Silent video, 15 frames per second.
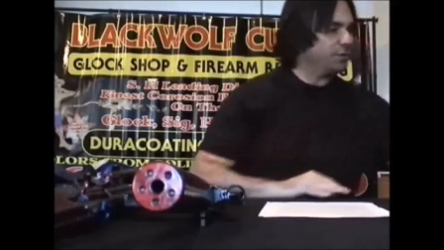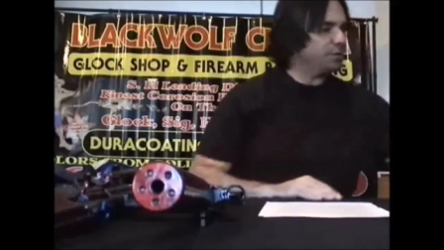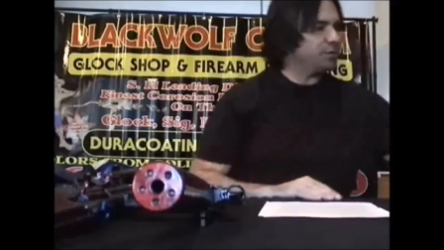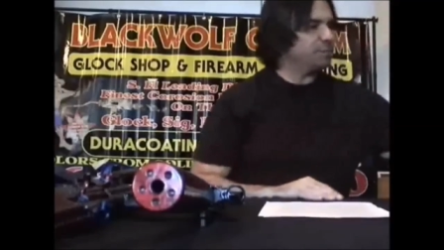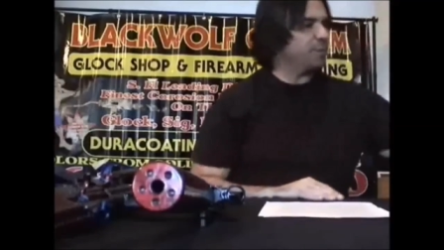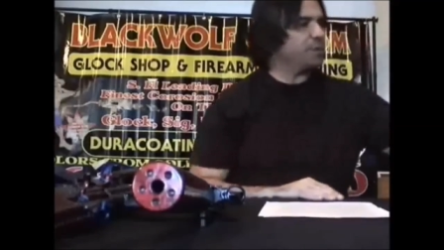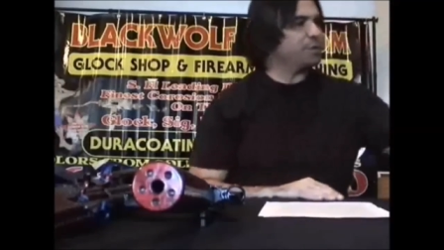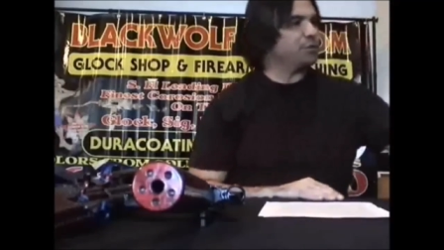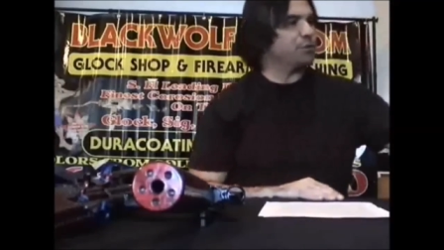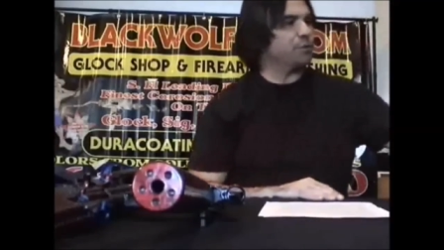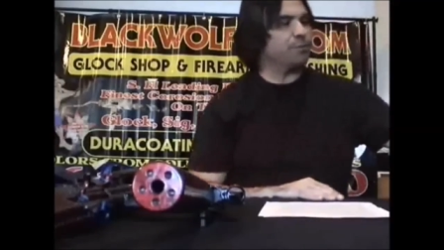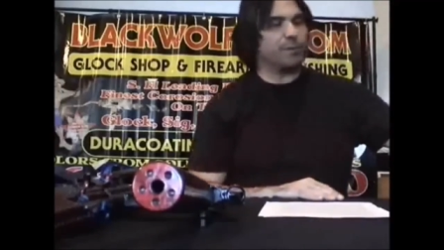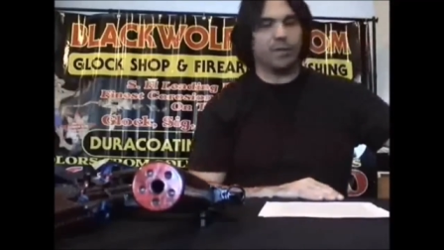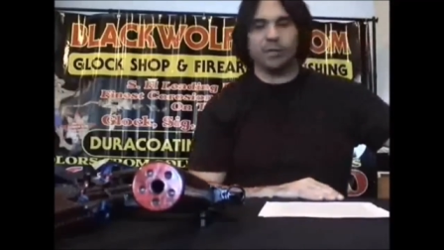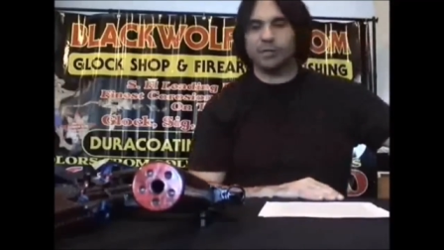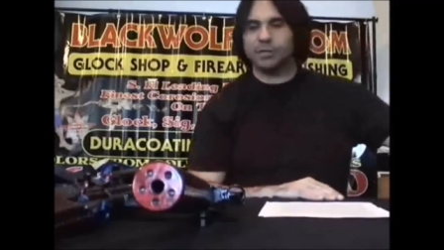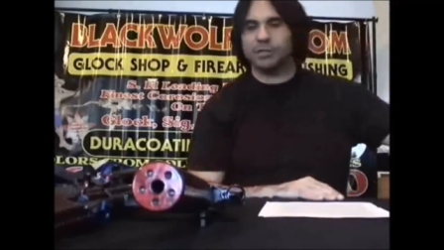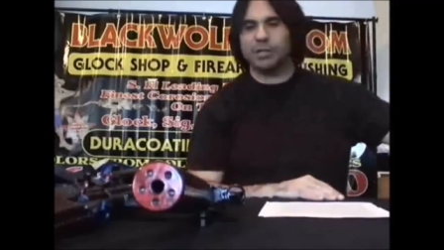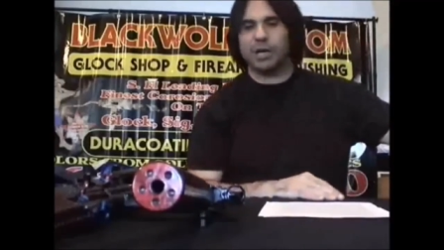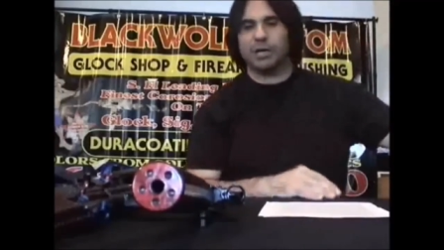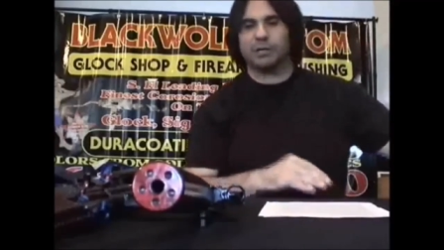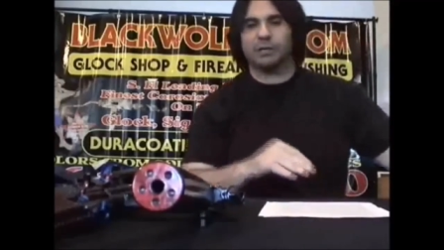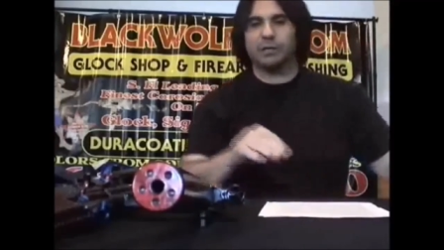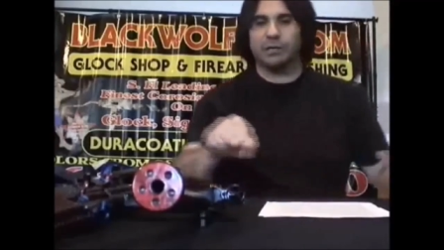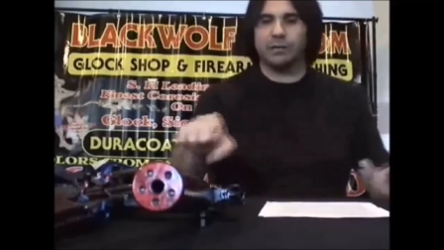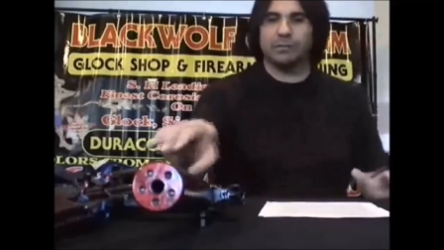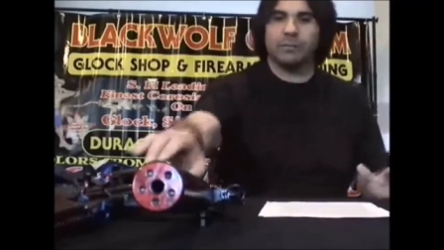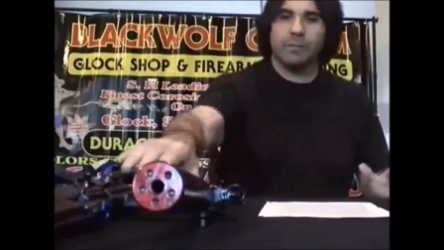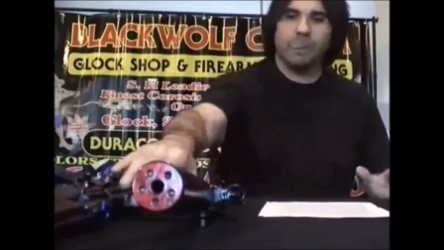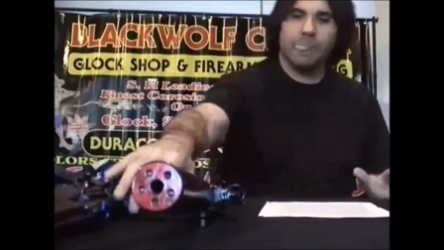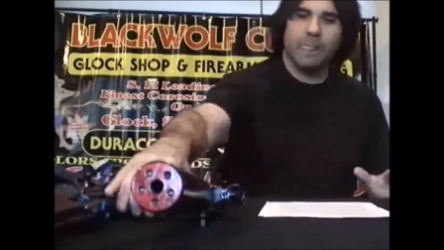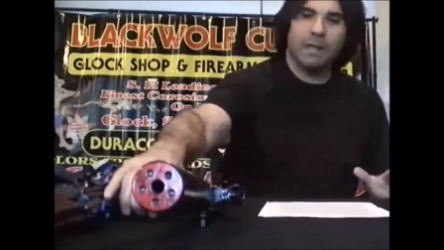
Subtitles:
I showed you my short-barreled shotgun.